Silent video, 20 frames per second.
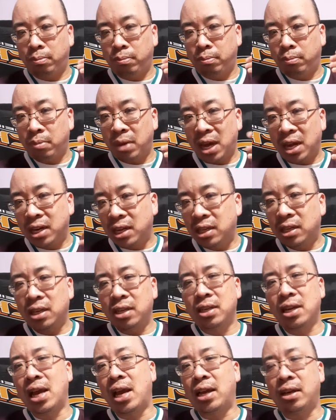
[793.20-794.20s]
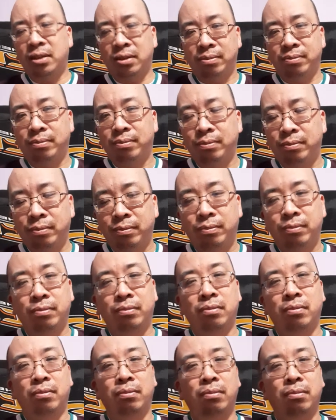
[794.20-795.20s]
manning the net,
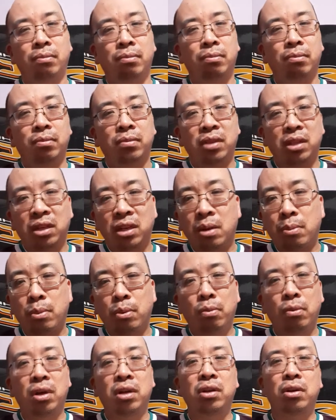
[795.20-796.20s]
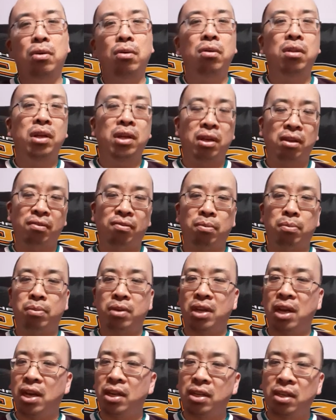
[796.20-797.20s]
the number one goalie from
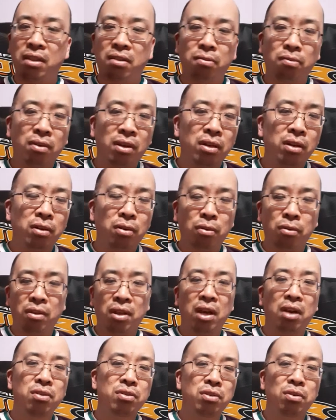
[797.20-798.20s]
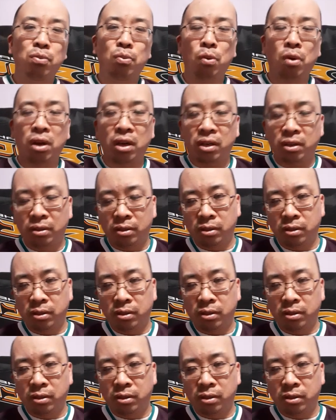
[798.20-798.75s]
ninety-three to two thousand one.